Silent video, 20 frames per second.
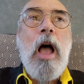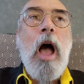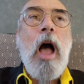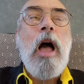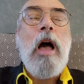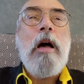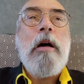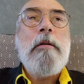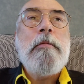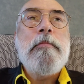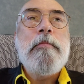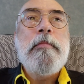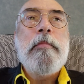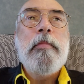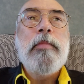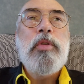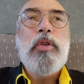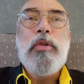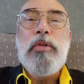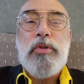
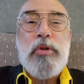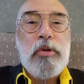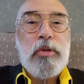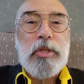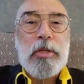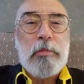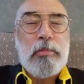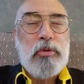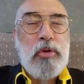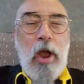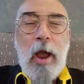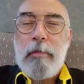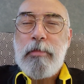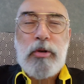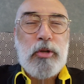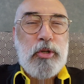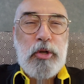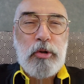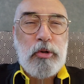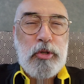You new
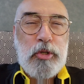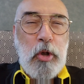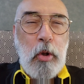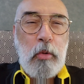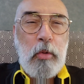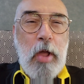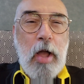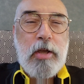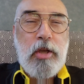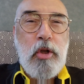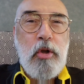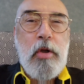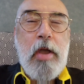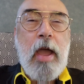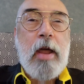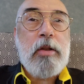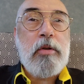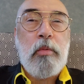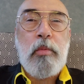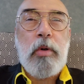subscribers, you're so lucky. You're
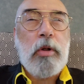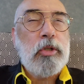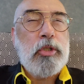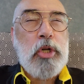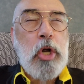getting a real